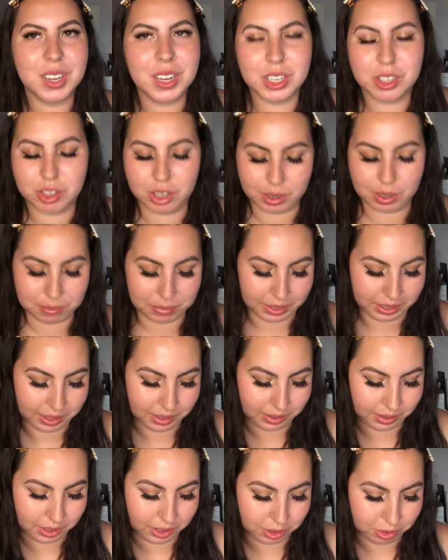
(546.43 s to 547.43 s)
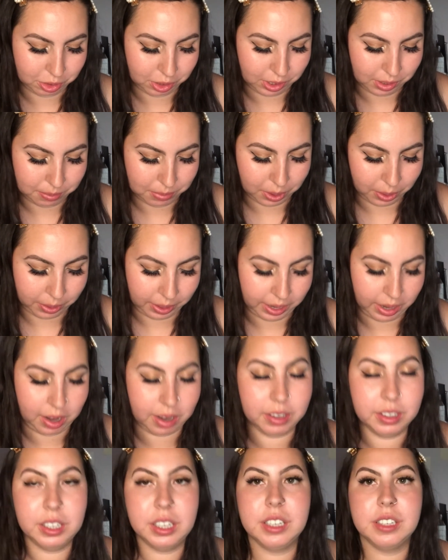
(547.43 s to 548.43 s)
Good job, Leah. Good job. Okay,
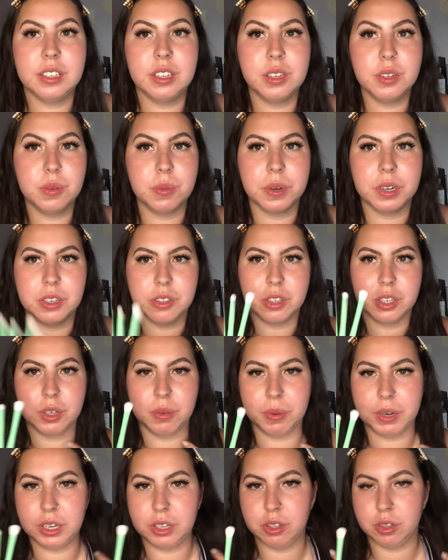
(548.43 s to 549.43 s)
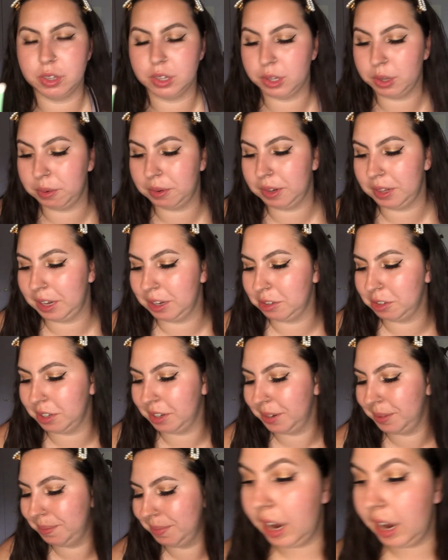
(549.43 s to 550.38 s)
I'll at least use one or two when I do the lower lash line.